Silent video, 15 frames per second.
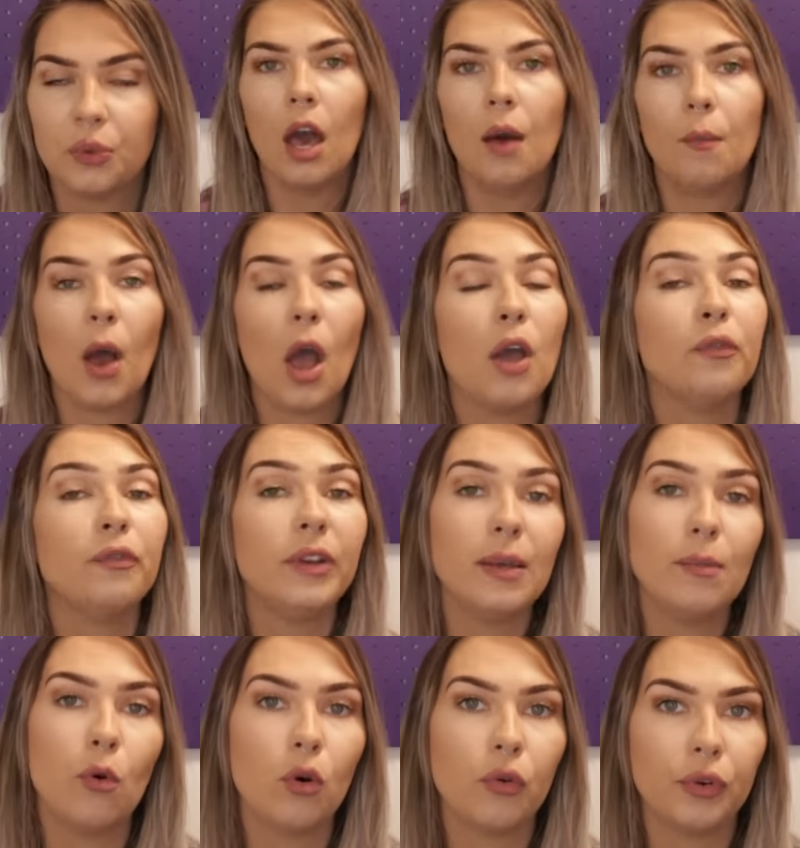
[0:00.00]
But hopefully
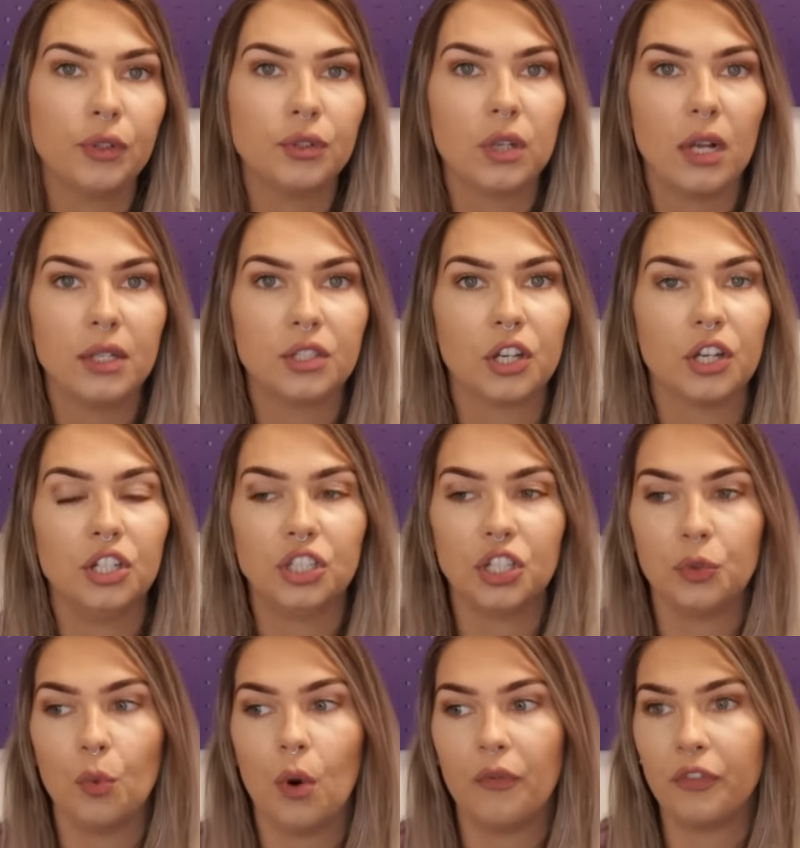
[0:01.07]
more cruise lines are going to
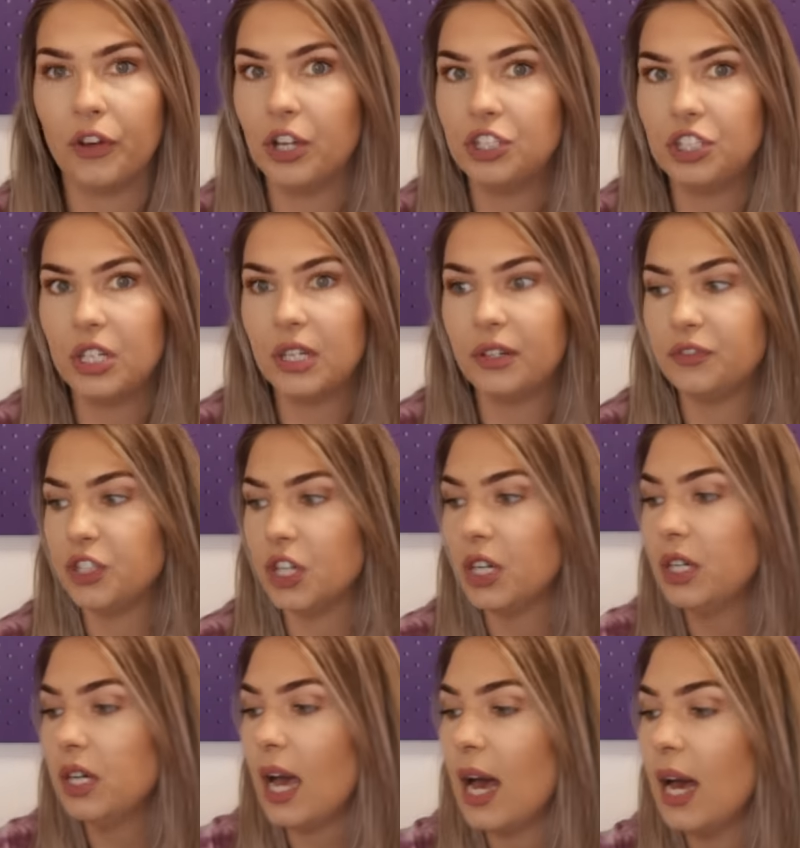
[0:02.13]
do what Virgin have
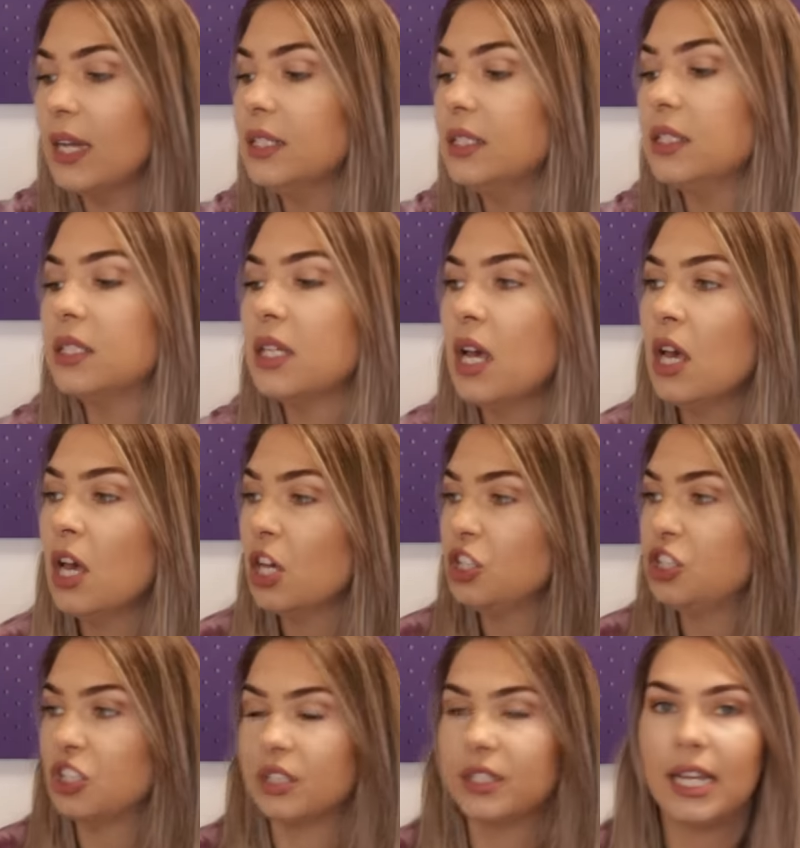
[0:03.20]
done and
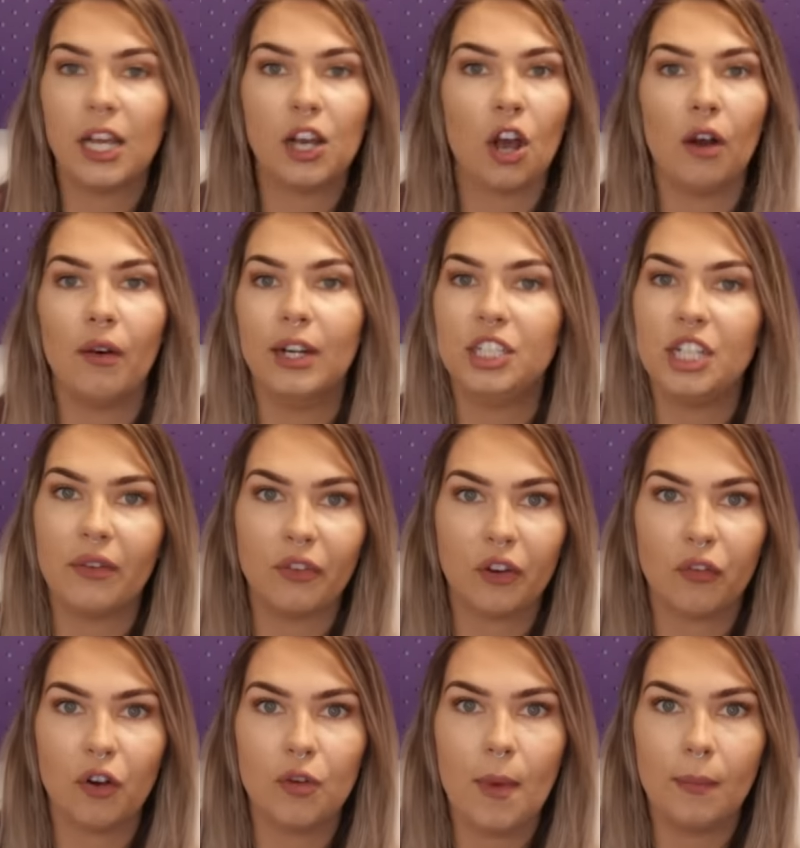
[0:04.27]
just encourage every
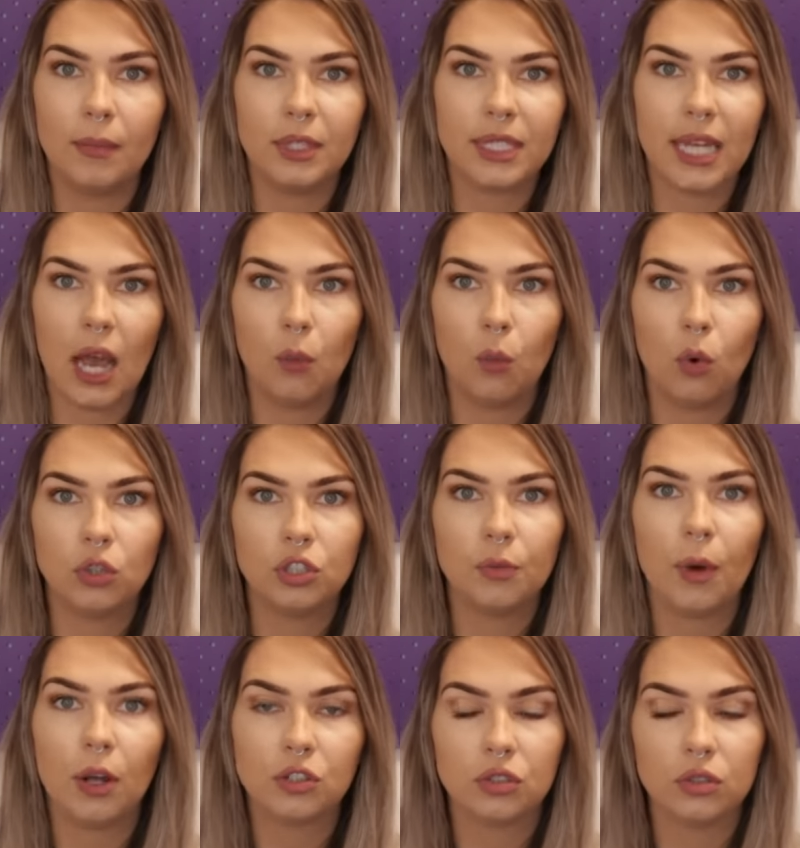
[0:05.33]
crew member to get a water
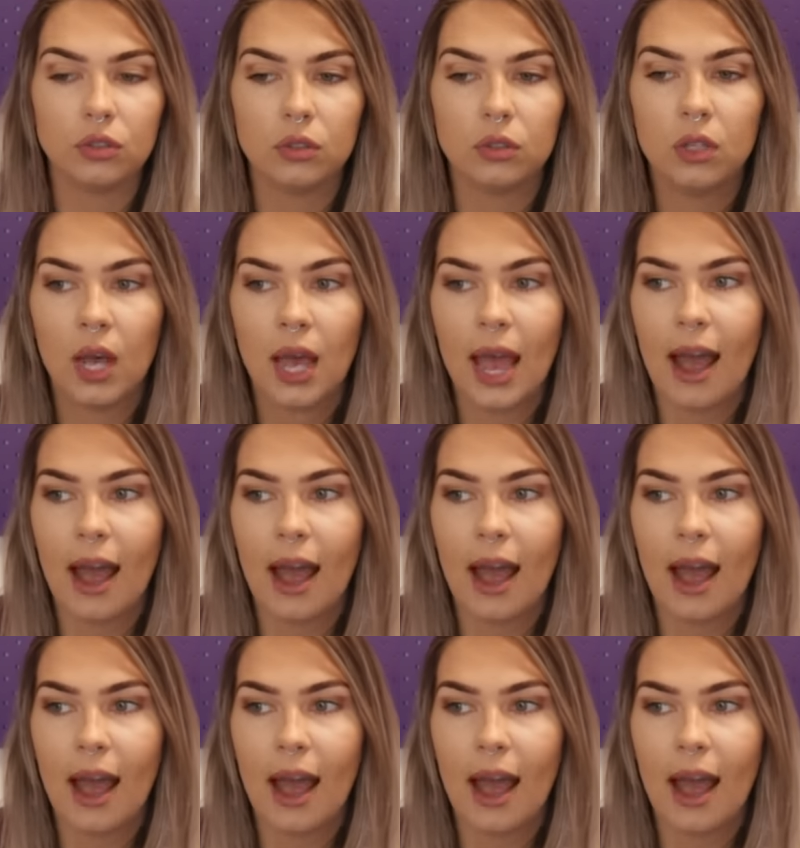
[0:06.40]
bottle,